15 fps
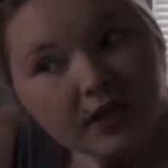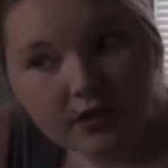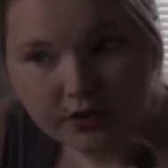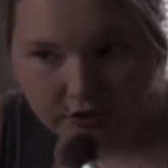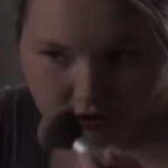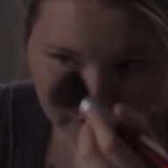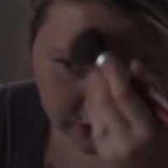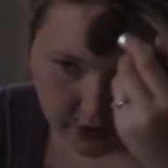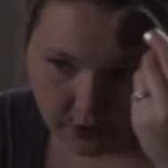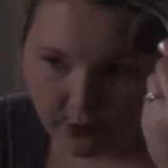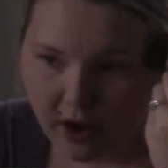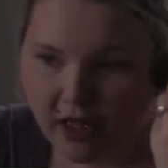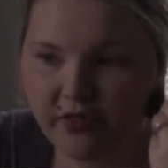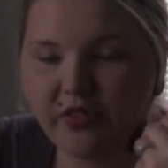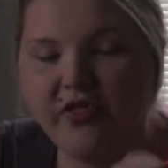
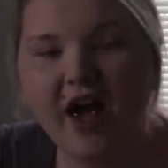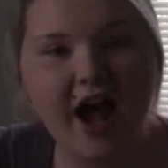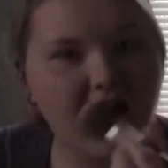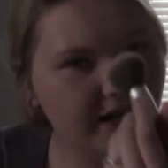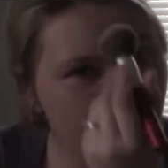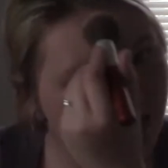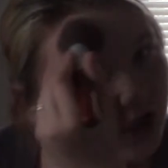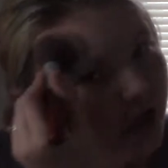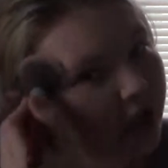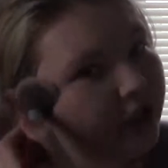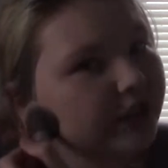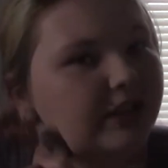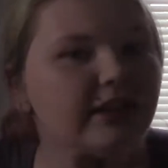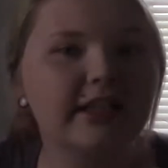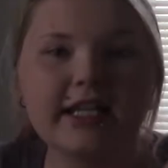So that
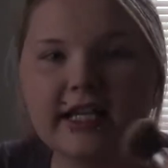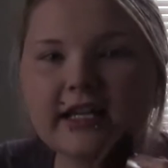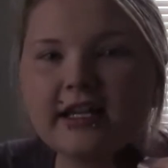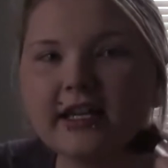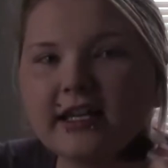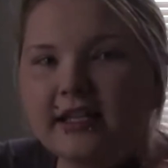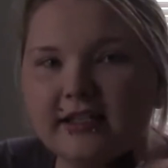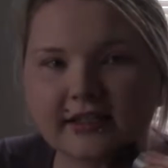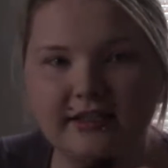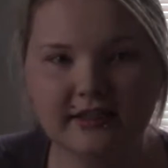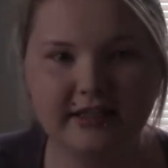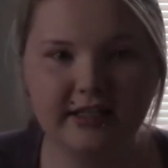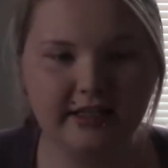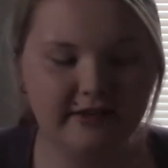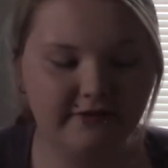currently is
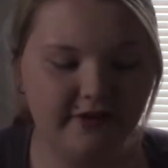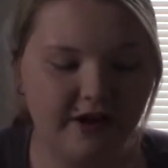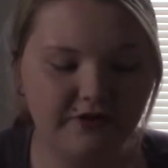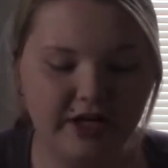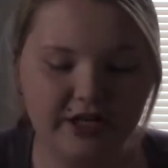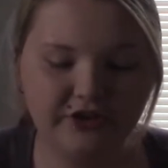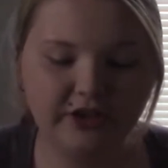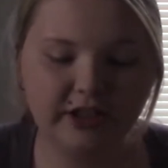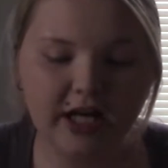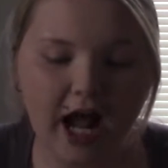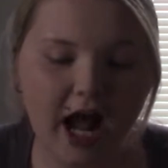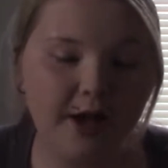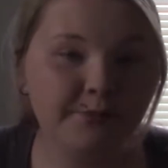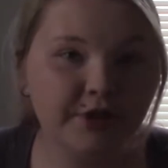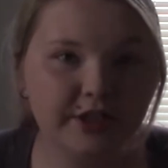the foundation.
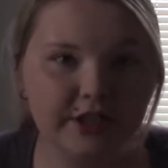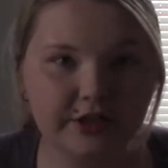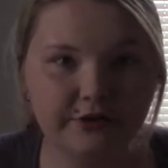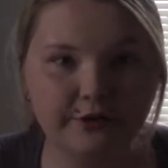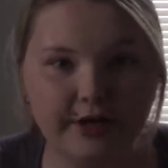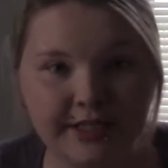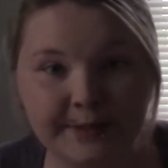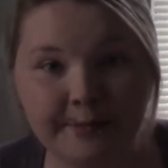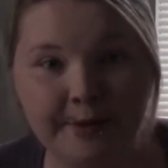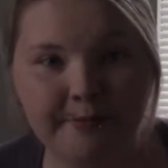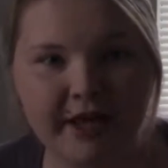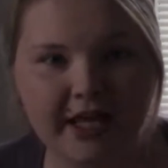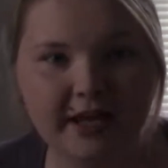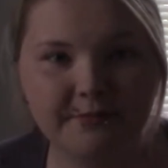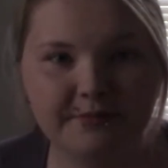I'm going to do the rest of my
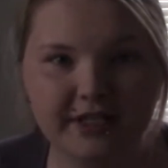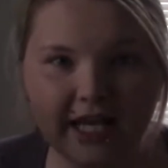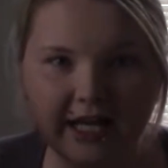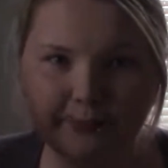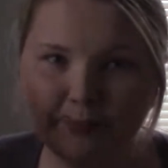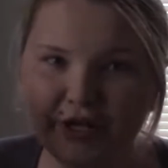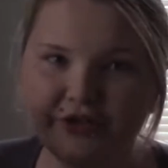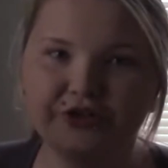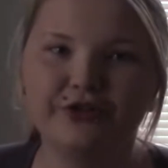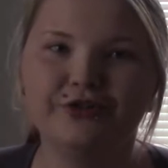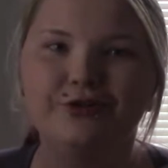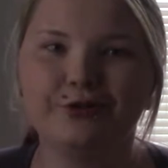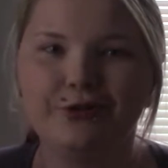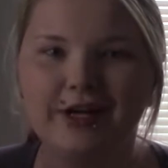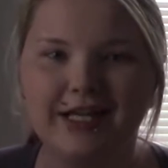makeup, take a picture
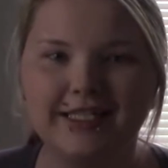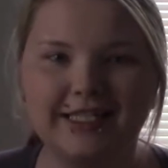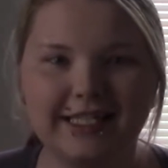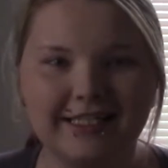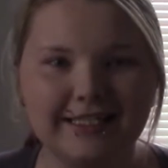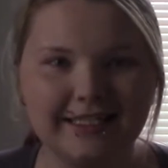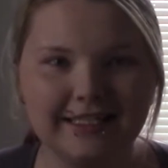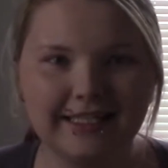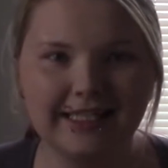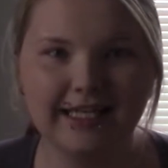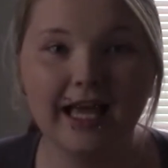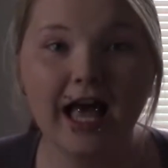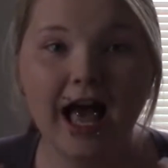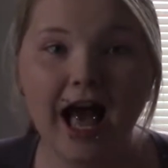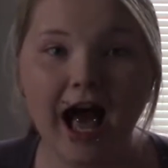so you guys can
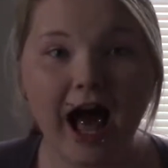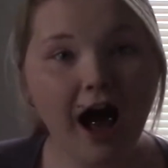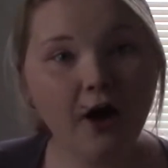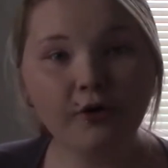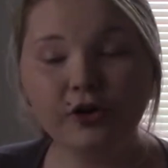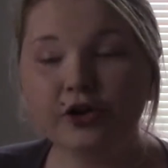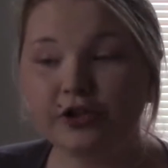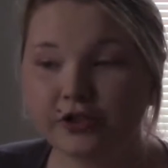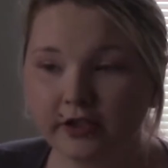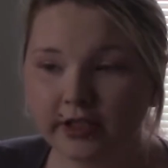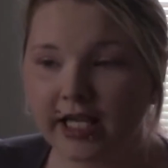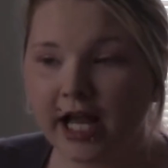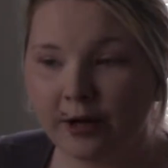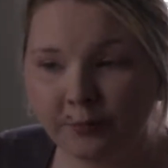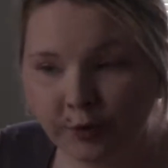see how it looks on
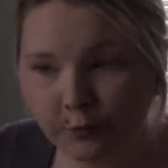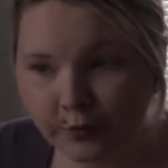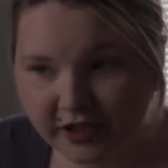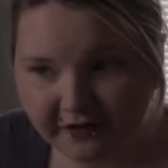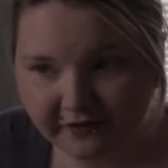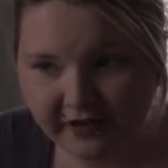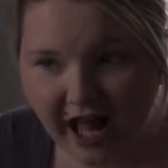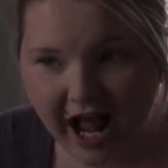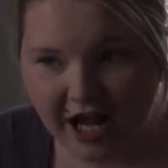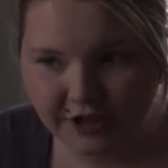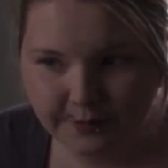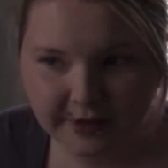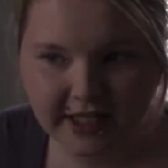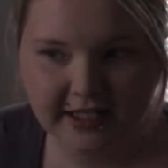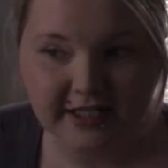camera with a flash,
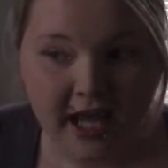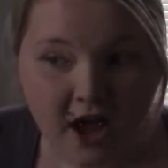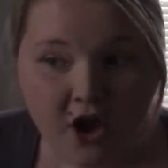because